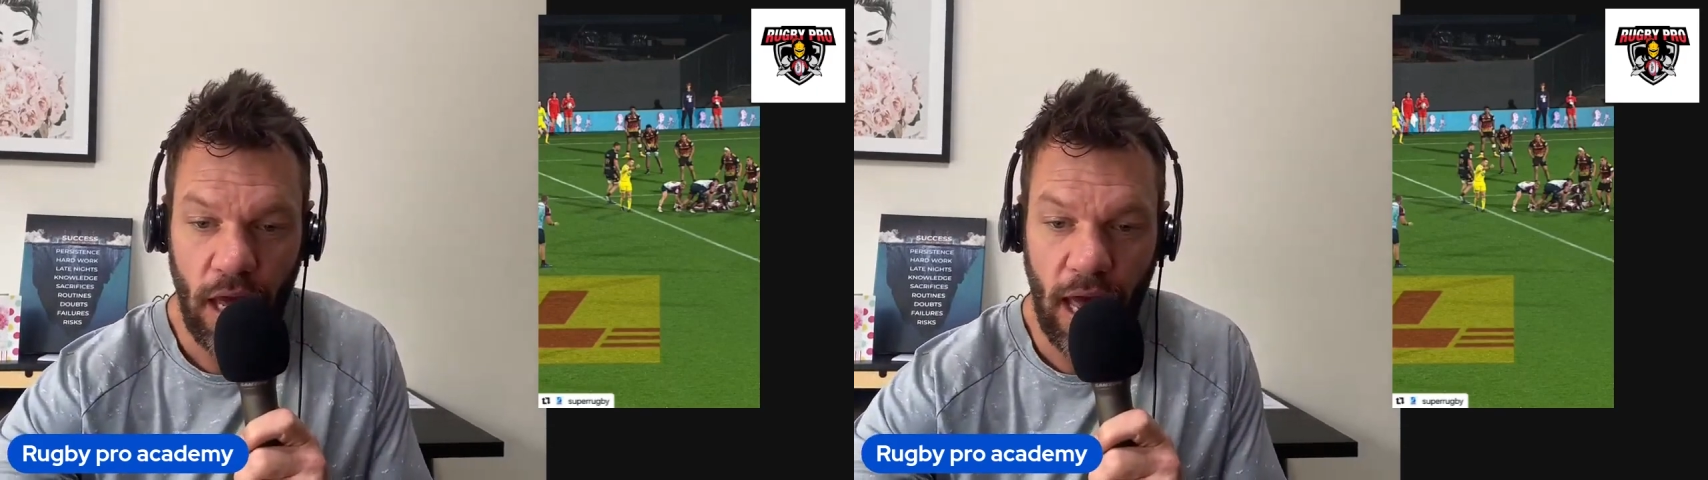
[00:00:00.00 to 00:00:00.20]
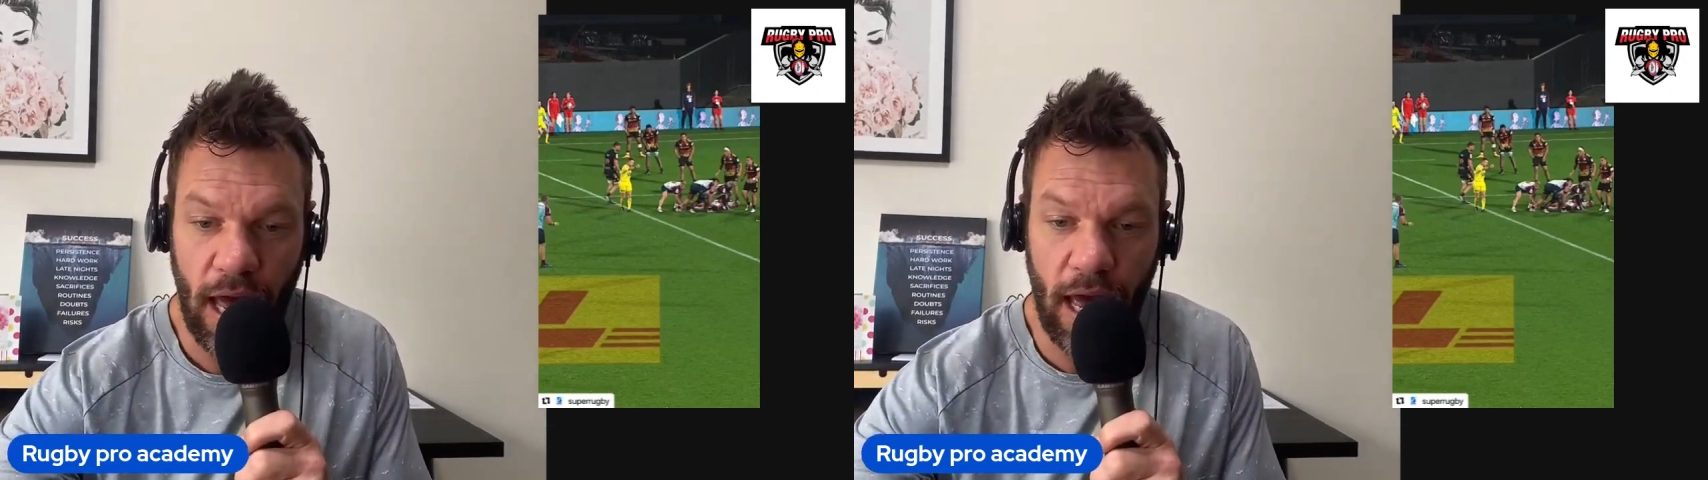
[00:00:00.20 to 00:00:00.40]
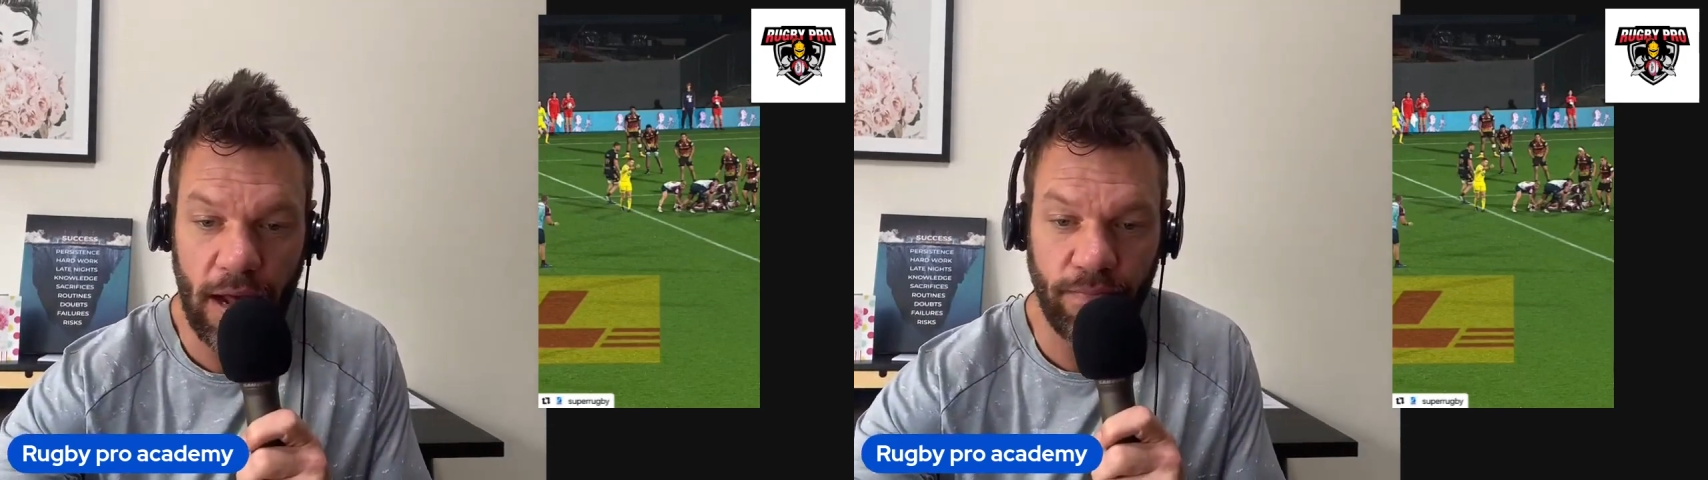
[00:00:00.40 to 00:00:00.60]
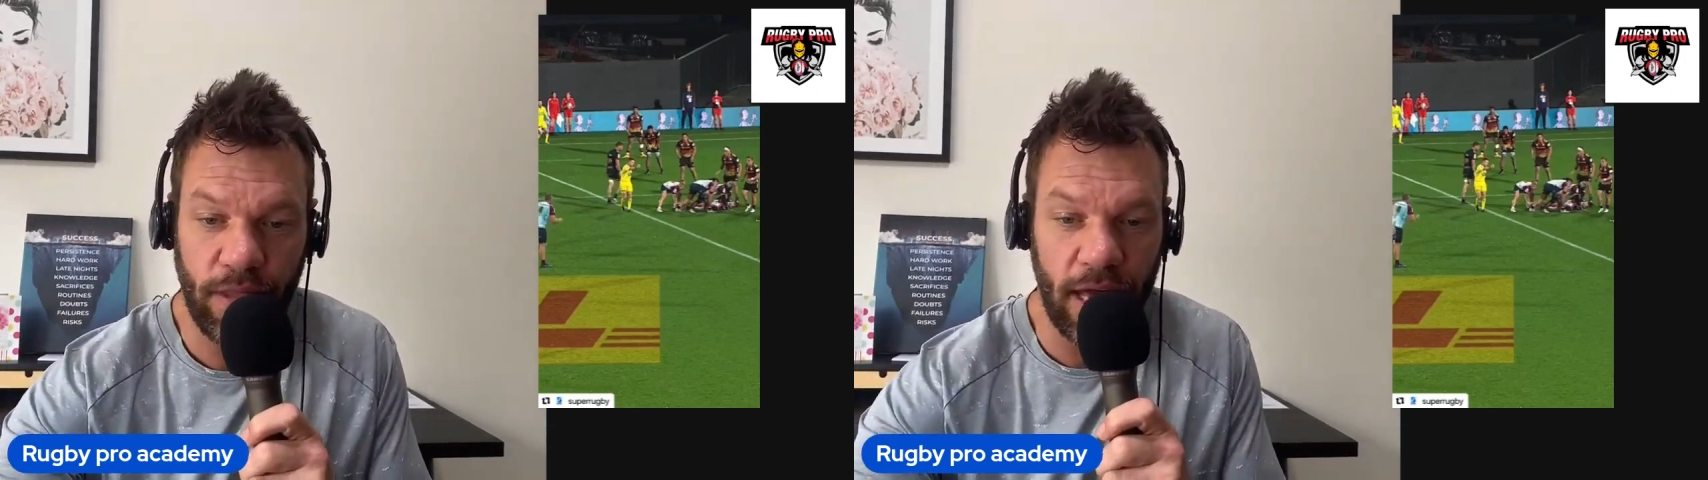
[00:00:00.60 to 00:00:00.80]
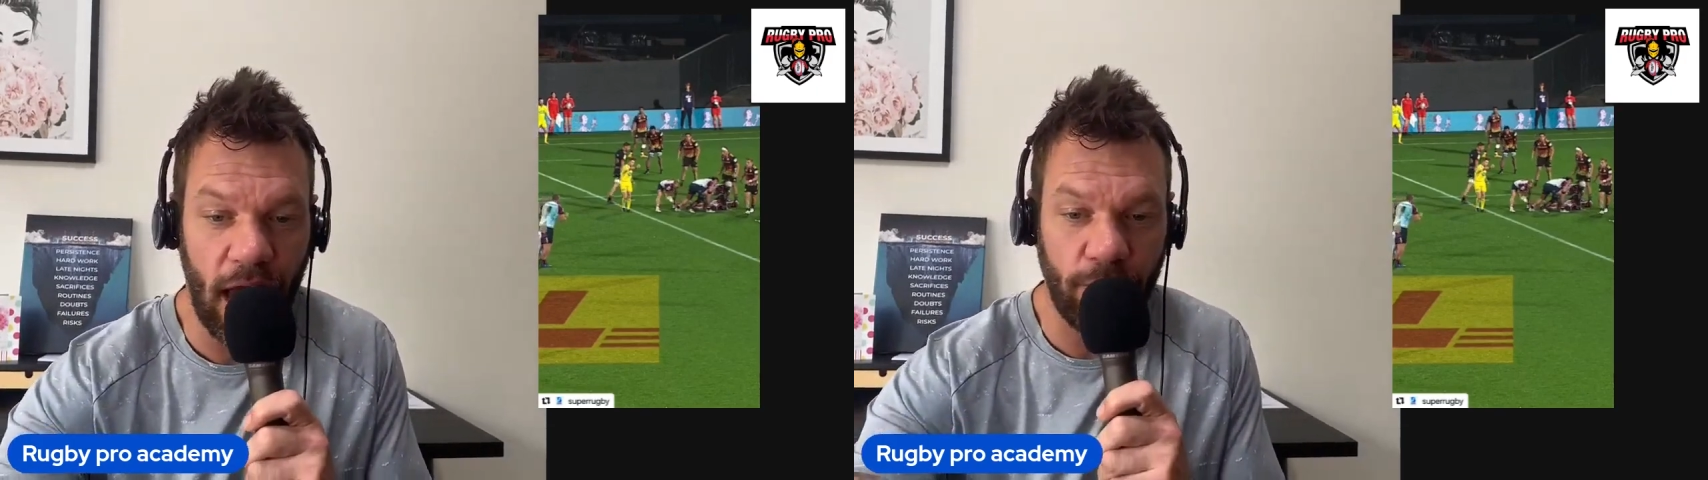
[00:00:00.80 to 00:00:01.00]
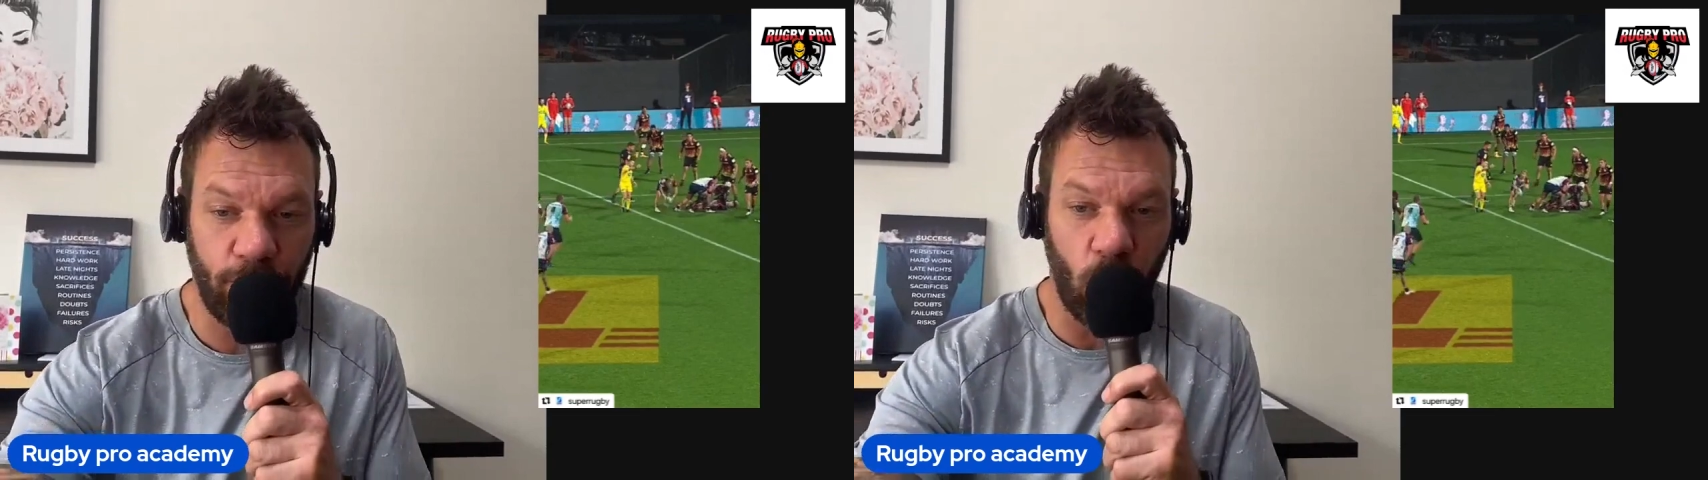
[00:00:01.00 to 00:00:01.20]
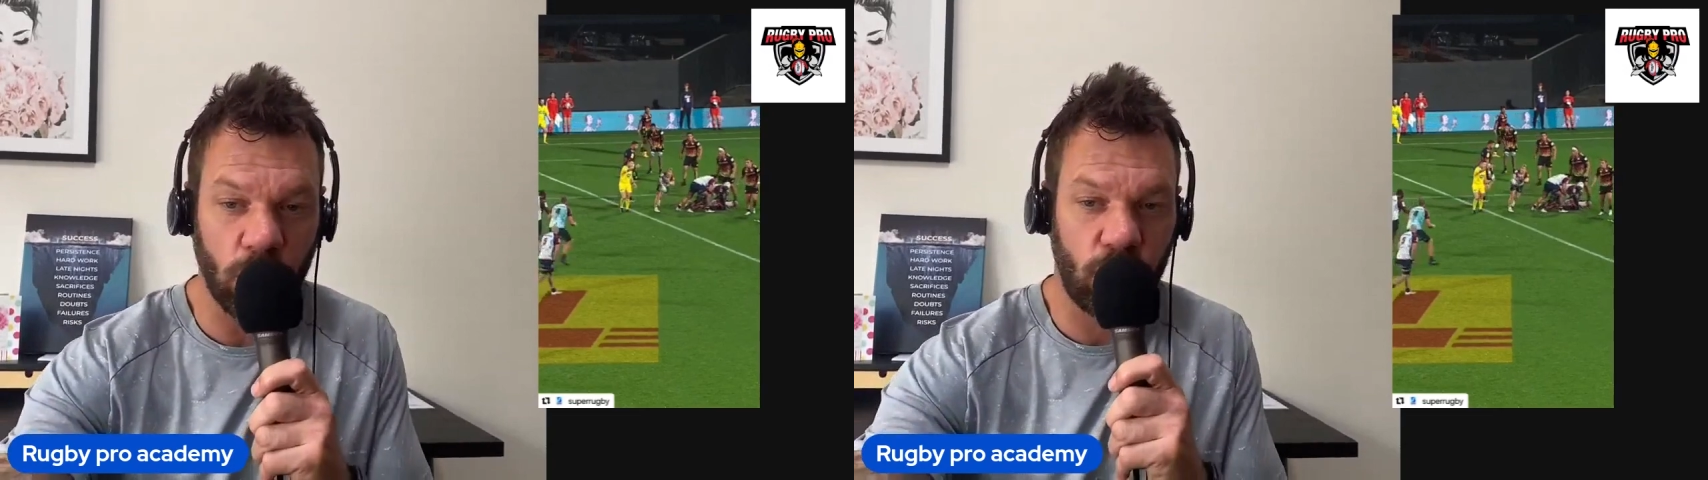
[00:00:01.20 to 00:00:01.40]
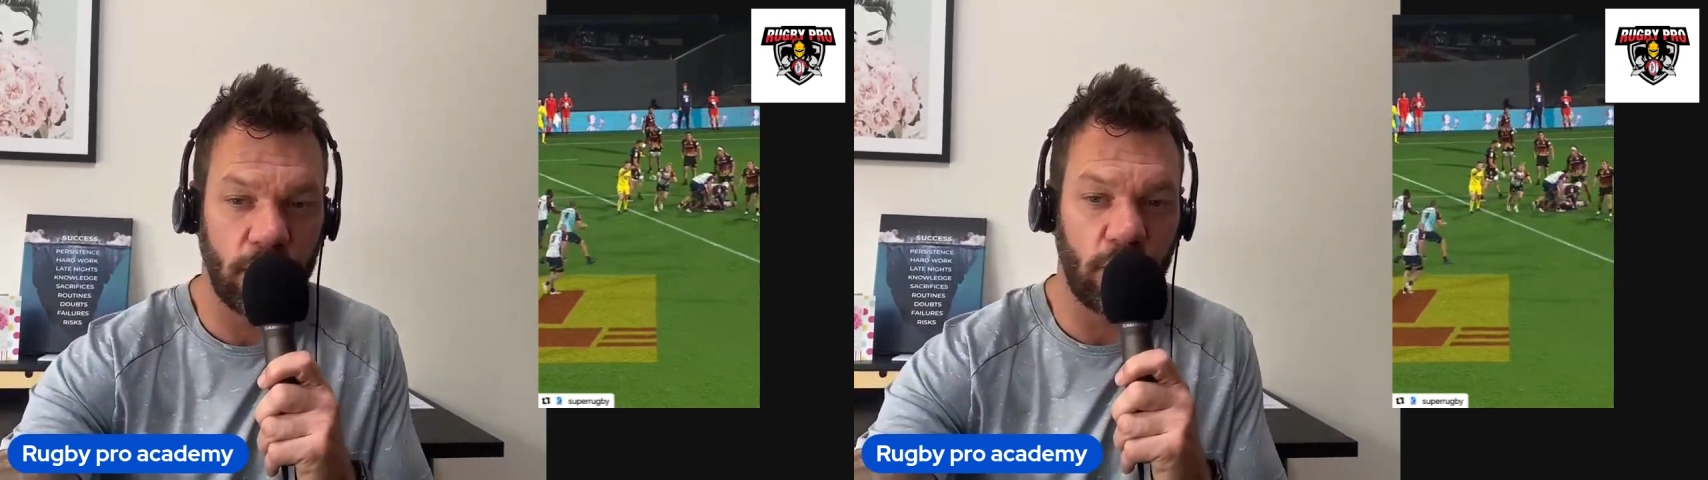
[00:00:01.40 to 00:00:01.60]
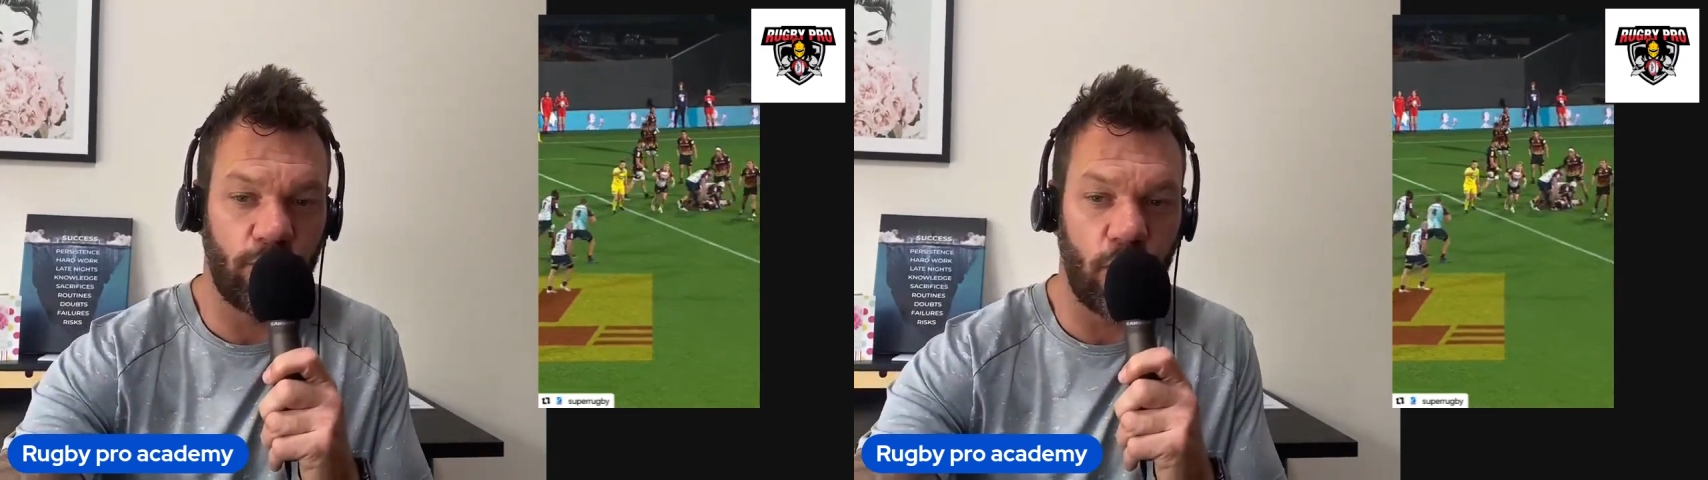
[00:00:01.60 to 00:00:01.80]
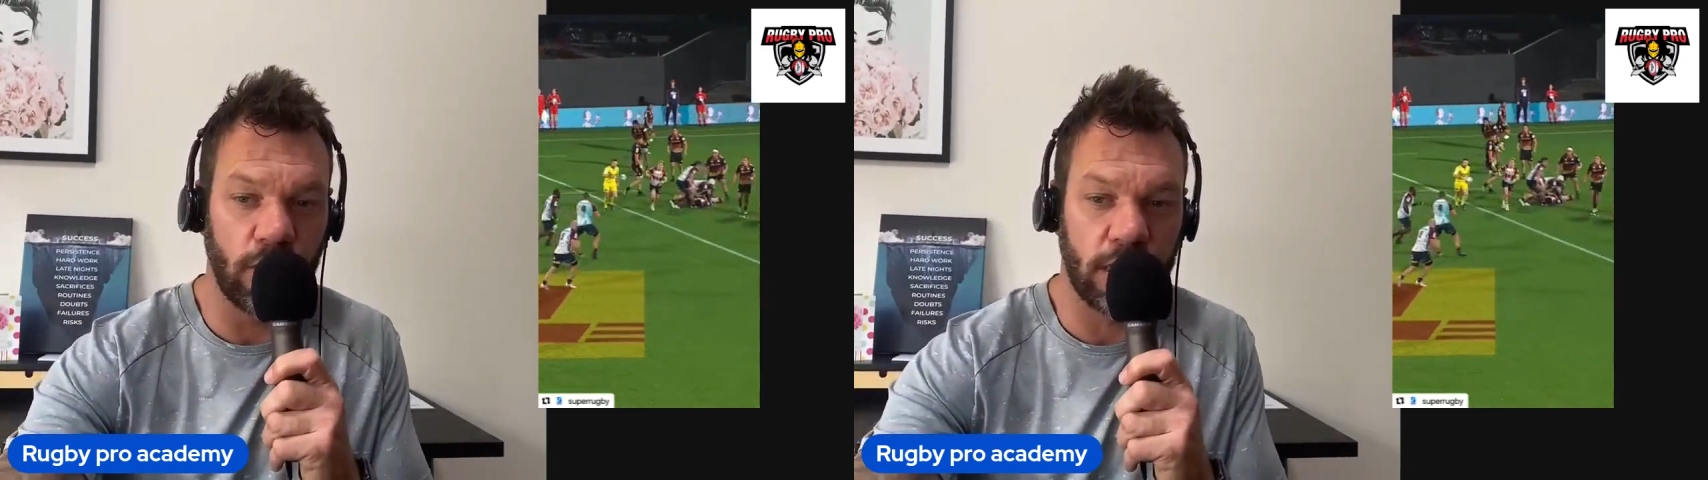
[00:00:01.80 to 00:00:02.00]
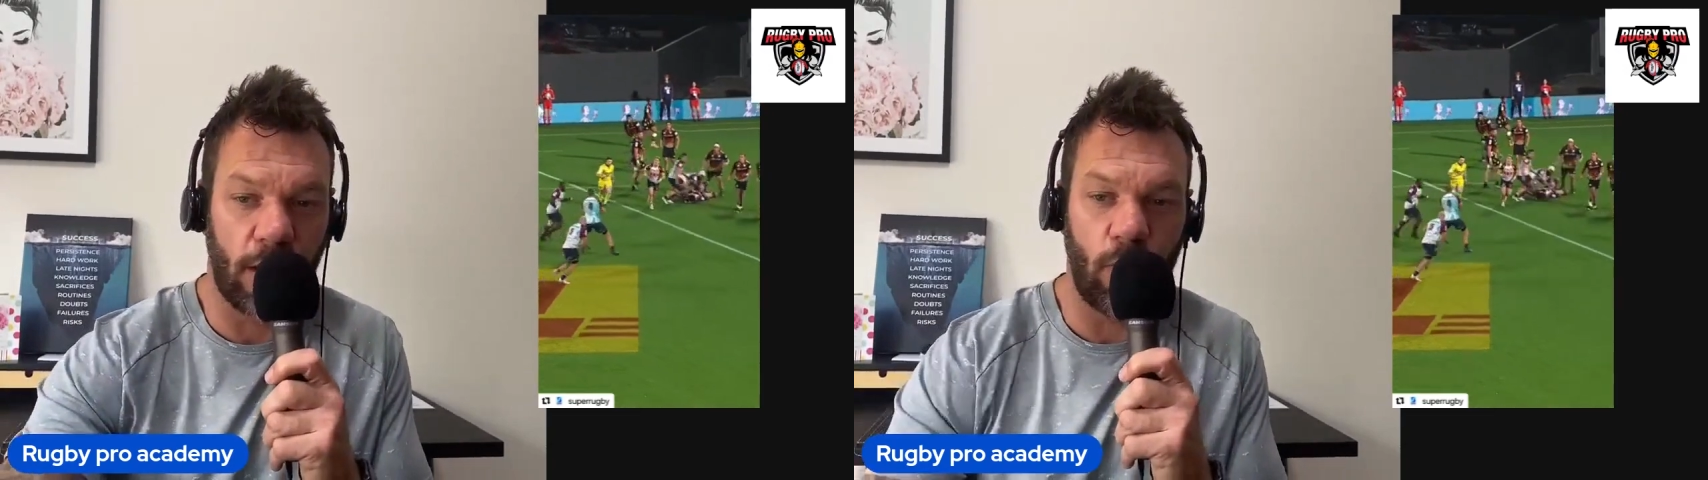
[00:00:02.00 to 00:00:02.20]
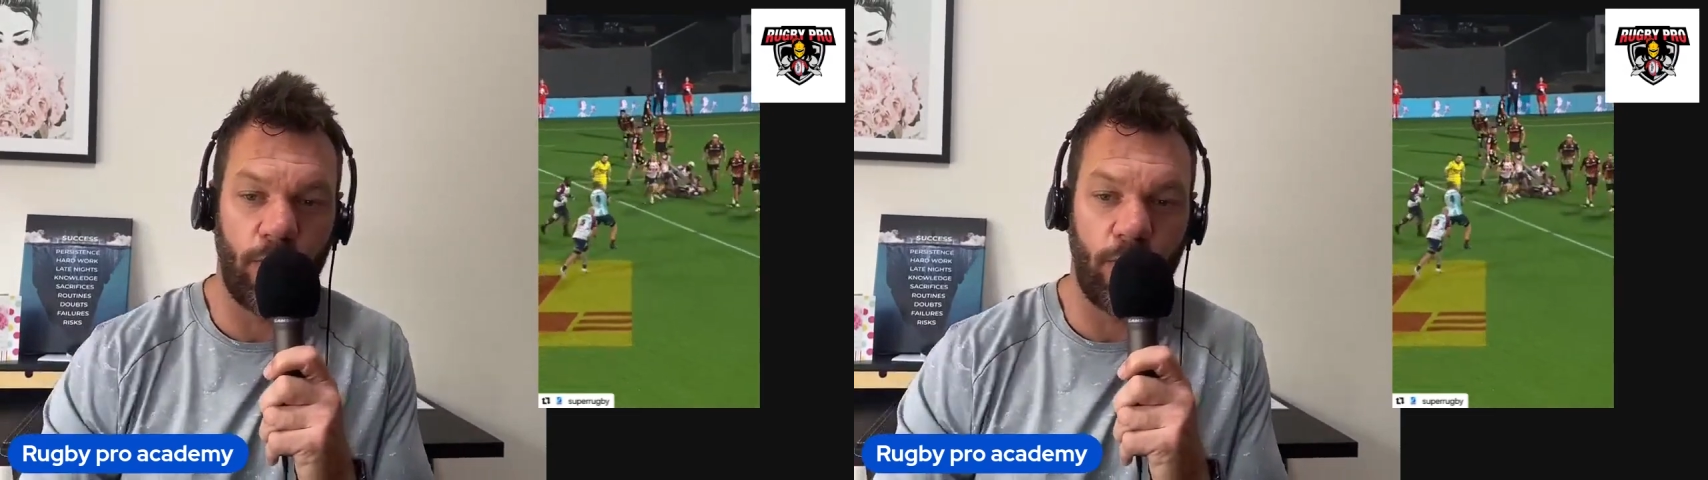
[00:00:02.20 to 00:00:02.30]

And they are forwards running the first couple,